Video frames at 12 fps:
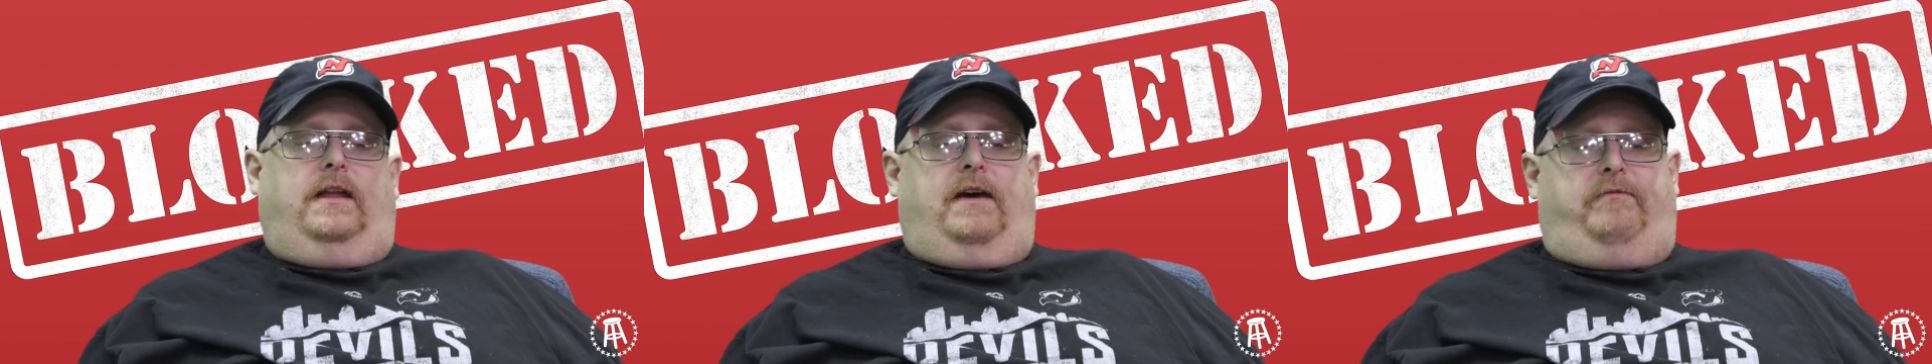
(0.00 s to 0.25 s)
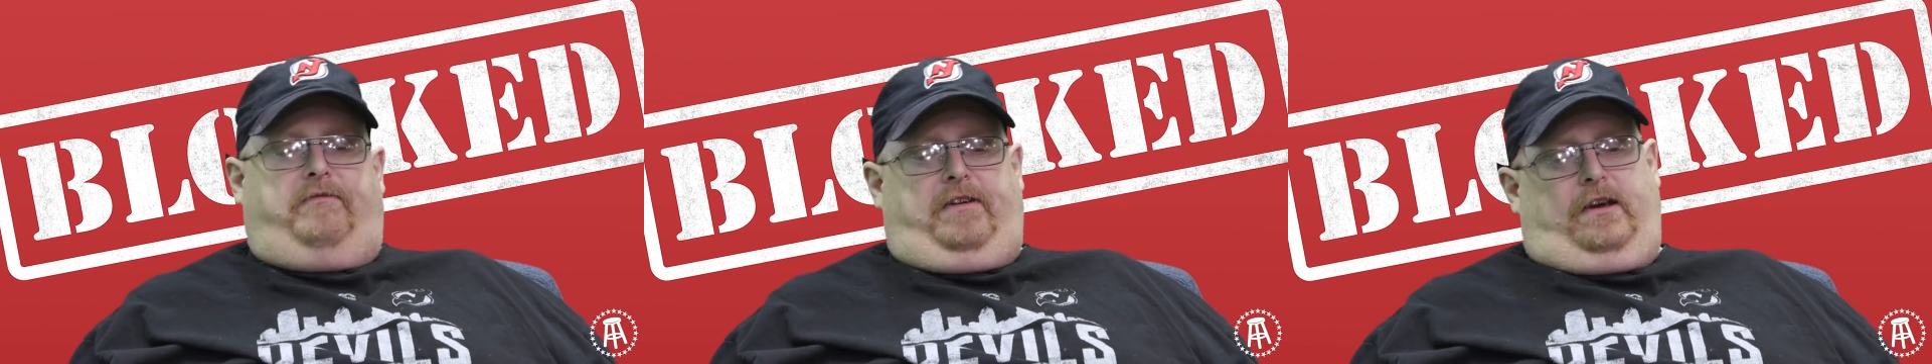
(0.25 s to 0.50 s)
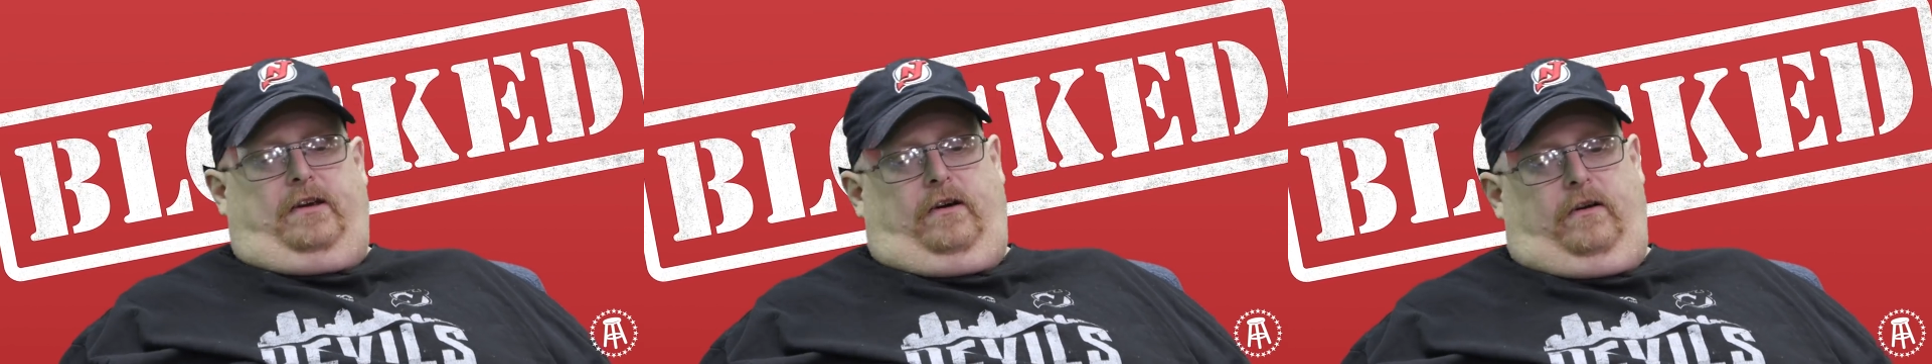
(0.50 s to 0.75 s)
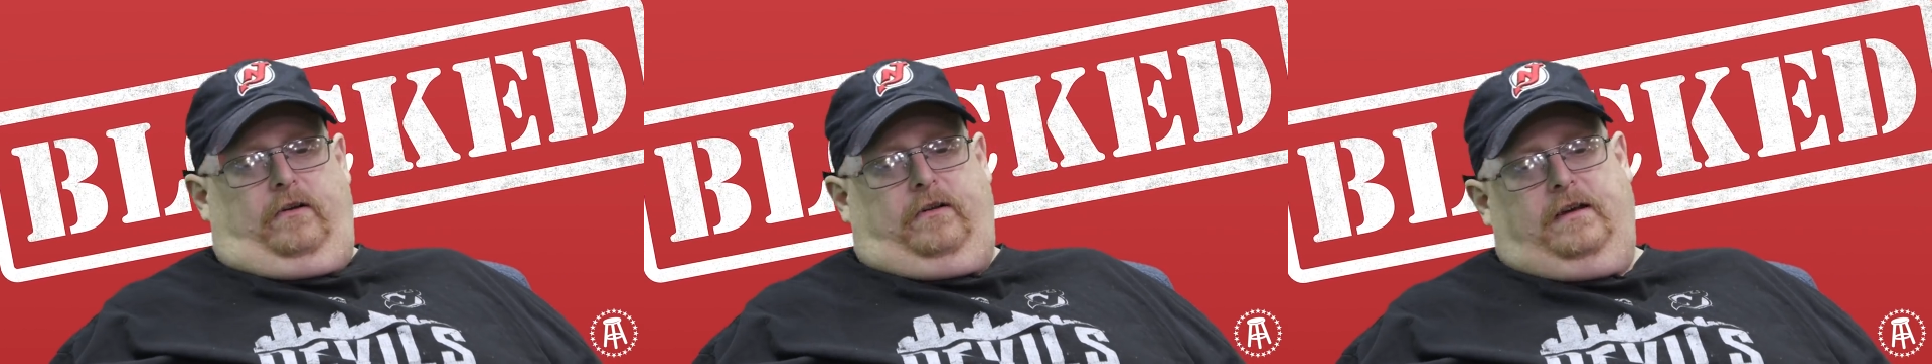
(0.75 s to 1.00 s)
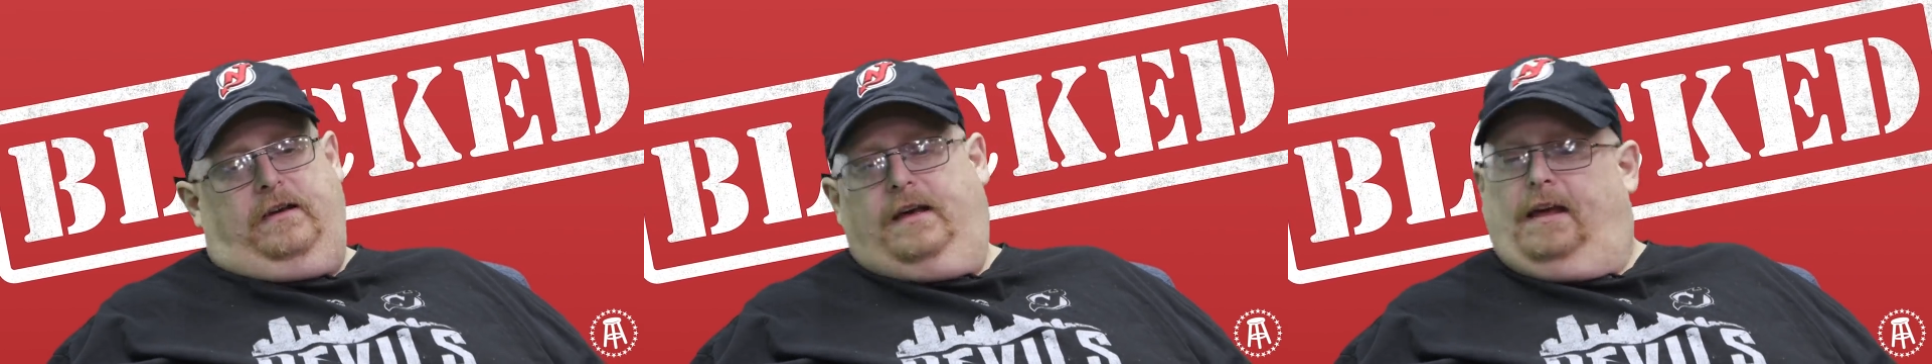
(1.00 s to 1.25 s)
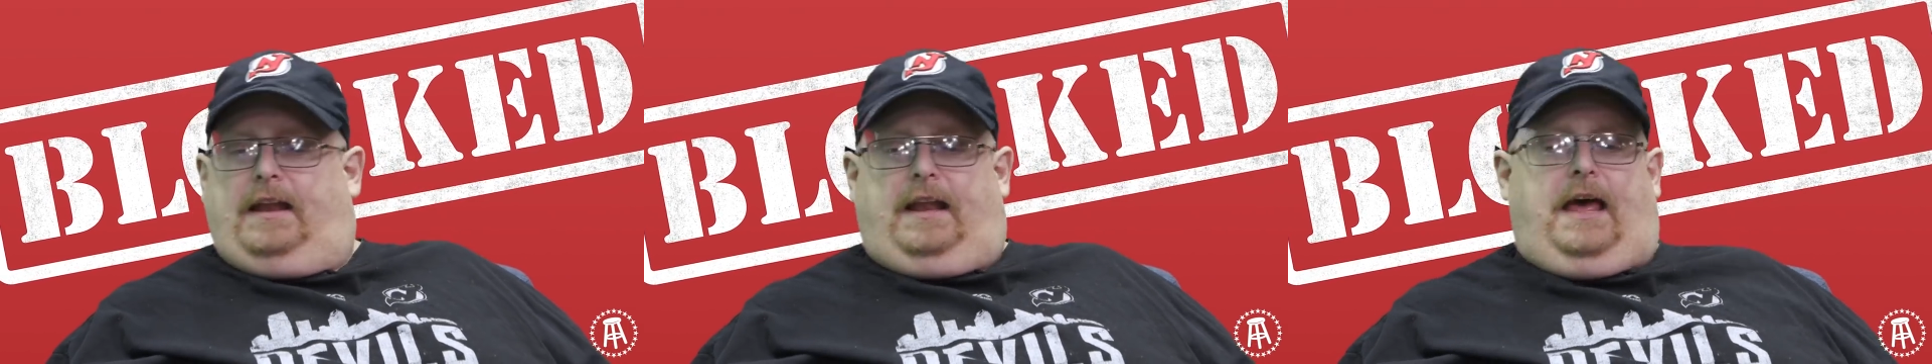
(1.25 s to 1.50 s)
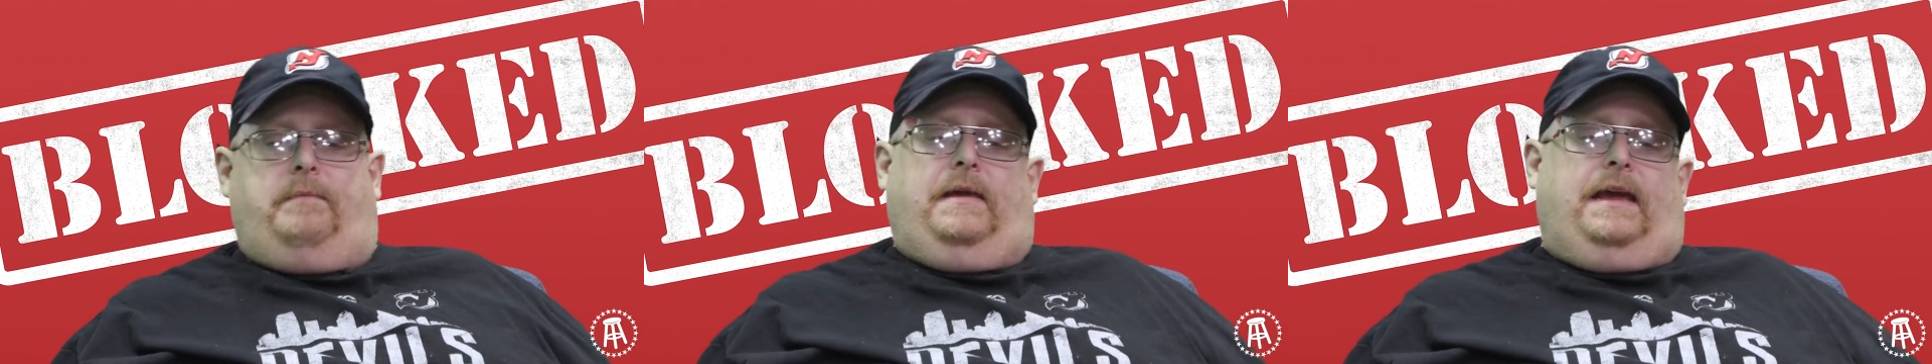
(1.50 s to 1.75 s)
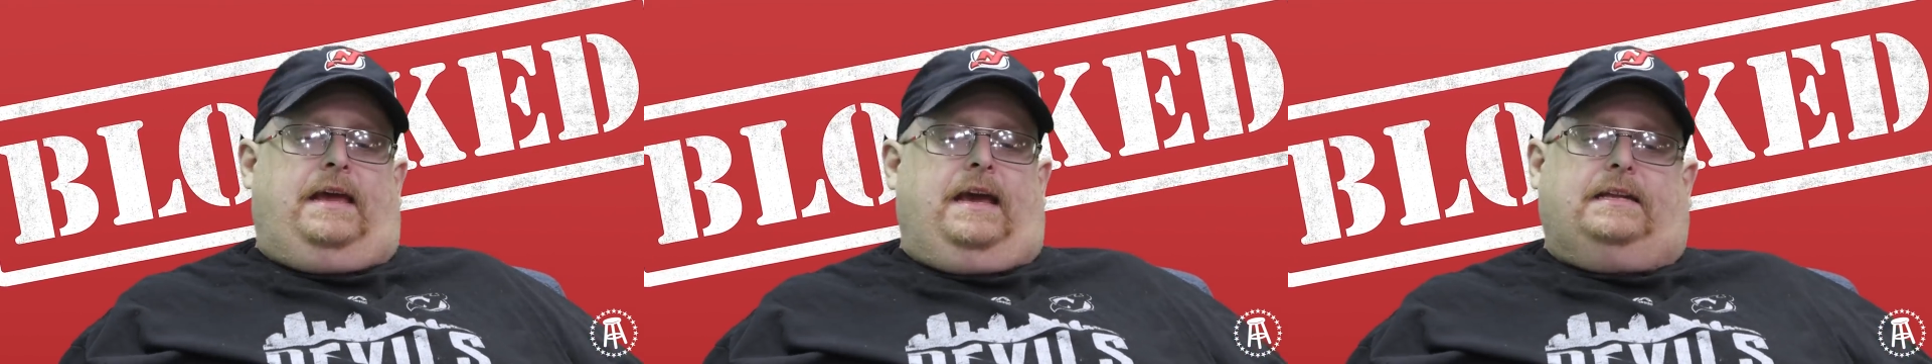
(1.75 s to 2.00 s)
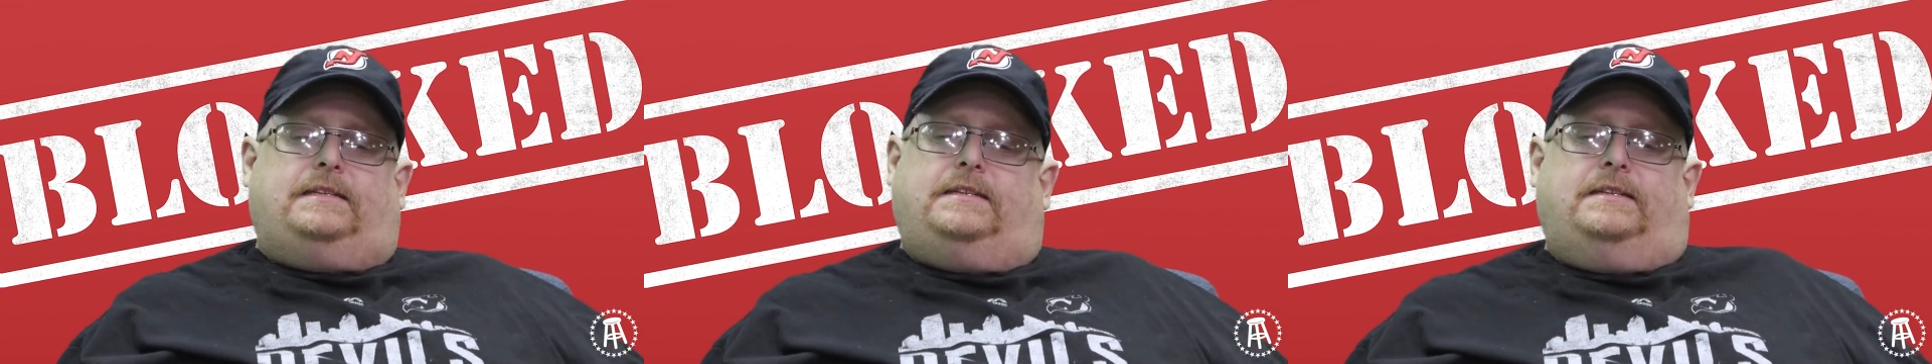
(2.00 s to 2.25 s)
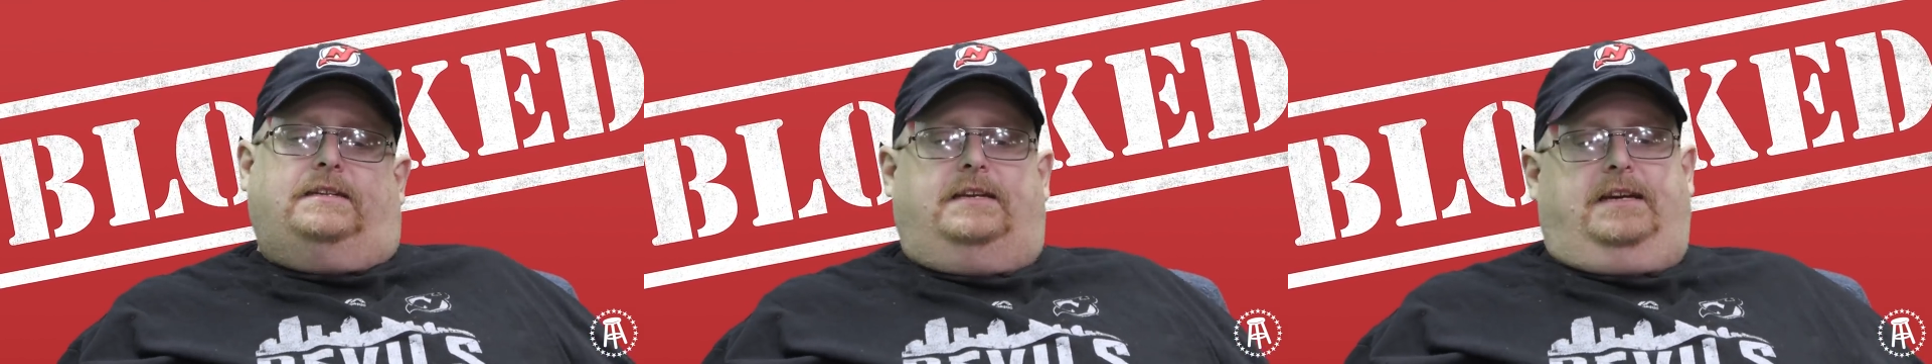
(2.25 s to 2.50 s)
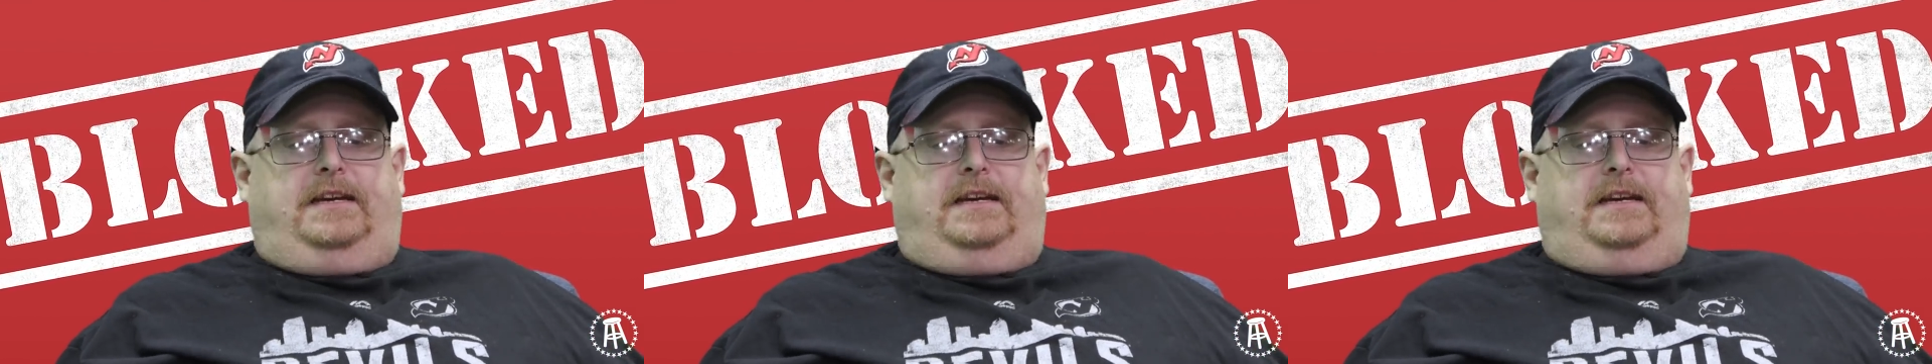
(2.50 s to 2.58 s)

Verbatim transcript: left field. Let me hit